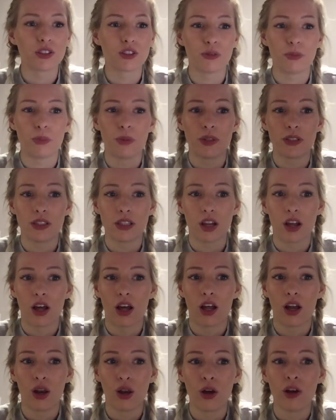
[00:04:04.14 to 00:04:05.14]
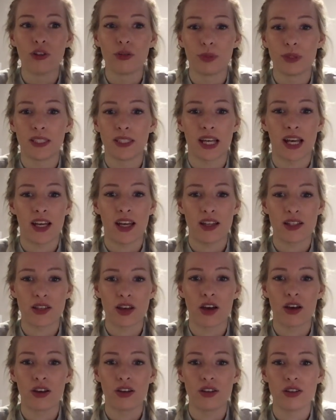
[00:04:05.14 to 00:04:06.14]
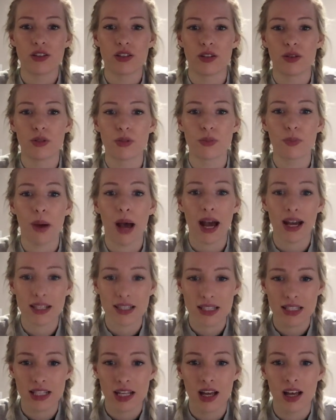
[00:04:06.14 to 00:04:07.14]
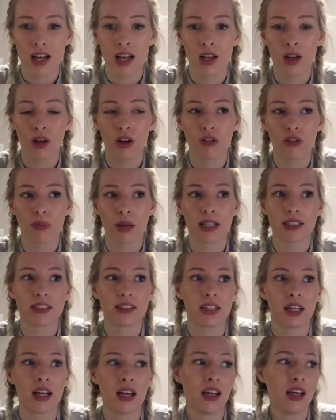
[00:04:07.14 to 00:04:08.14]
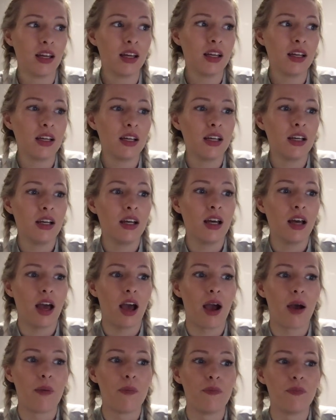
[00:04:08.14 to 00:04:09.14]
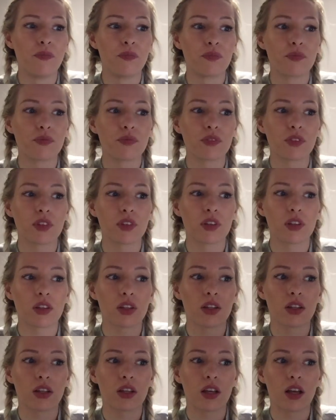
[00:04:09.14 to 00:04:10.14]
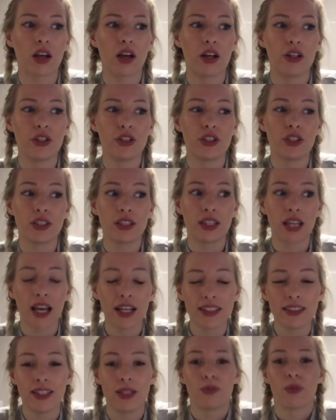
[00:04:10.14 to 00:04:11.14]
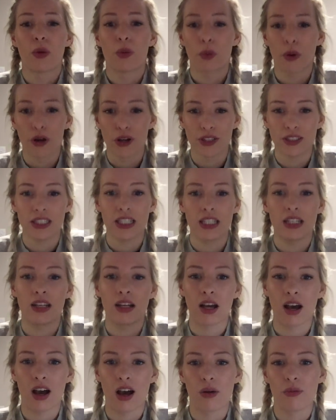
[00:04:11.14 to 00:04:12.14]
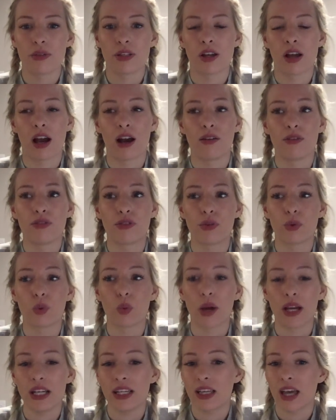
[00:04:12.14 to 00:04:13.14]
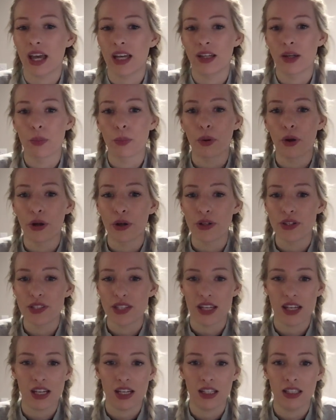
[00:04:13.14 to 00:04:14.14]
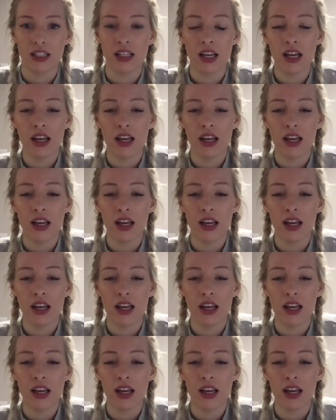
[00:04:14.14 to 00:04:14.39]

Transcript: of potatoes and a lot of pasta, and just getting my protein and carbs. And I have the weight gainer protein.